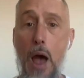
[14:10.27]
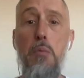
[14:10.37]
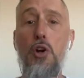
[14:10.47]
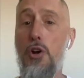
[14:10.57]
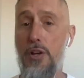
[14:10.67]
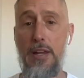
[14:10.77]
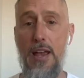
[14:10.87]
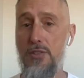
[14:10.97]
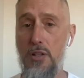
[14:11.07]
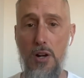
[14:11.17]
Albuquerque
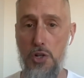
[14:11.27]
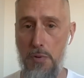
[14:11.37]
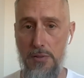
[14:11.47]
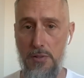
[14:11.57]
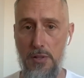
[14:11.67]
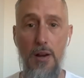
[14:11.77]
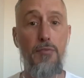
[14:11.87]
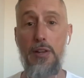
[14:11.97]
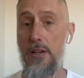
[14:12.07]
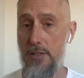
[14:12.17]
has a large presence
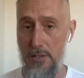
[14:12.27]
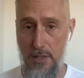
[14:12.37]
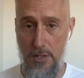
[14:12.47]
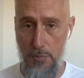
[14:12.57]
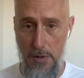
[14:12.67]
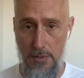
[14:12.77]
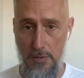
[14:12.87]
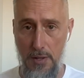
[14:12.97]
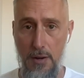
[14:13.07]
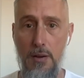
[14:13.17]
there. Phoenix has a large
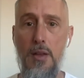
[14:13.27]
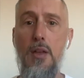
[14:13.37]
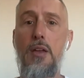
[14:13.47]
presence there.